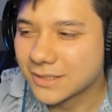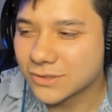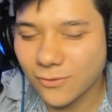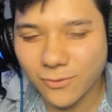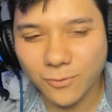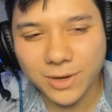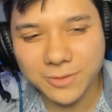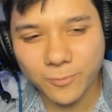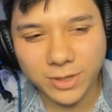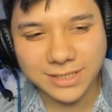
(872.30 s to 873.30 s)
So
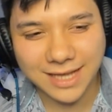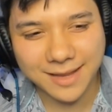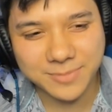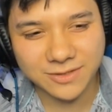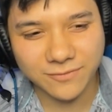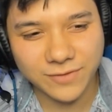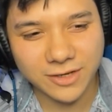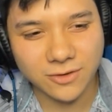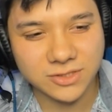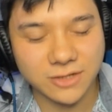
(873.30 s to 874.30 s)
what types of
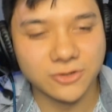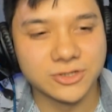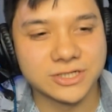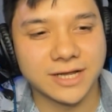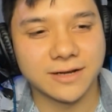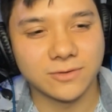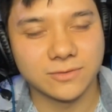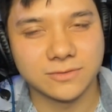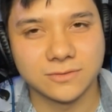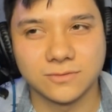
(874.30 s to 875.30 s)
videos on your channel,